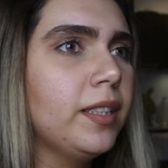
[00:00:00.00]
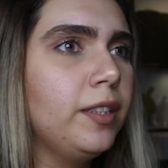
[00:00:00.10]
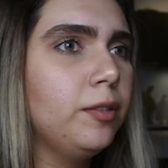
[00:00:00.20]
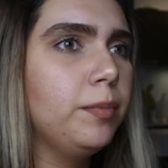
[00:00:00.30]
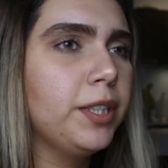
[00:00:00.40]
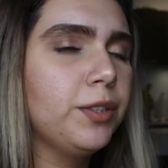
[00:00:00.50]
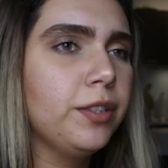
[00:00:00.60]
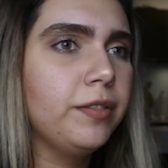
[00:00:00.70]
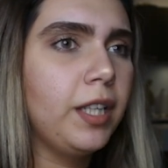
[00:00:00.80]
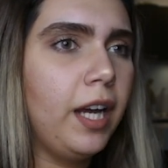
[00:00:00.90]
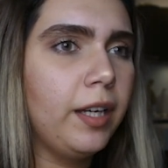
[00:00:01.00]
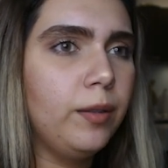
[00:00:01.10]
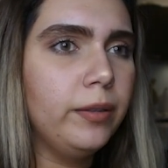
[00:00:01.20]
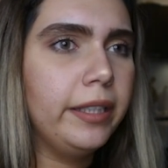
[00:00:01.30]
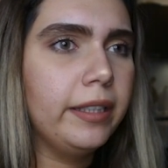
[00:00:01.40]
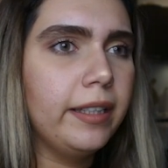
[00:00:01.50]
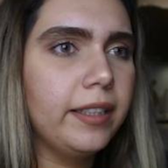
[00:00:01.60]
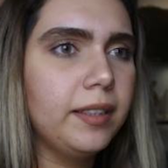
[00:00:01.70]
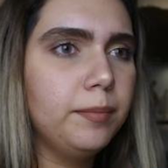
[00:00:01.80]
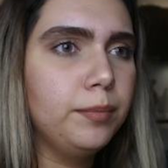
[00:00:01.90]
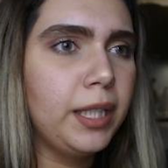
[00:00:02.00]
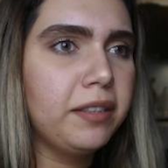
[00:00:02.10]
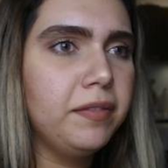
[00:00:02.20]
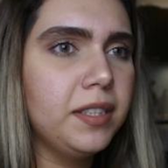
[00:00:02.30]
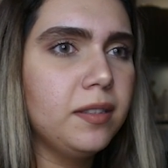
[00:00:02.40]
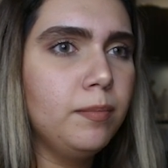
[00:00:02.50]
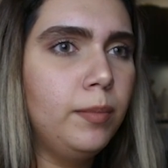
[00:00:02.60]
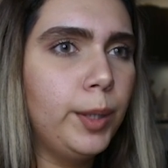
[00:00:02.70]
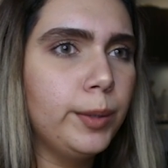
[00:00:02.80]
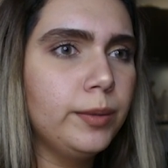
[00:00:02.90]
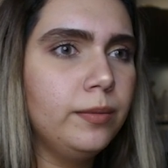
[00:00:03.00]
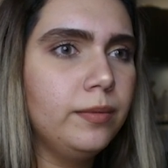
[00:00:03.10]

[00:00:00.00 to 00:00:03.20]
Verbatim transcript: was a cute picture of a guy holding like breakfast boat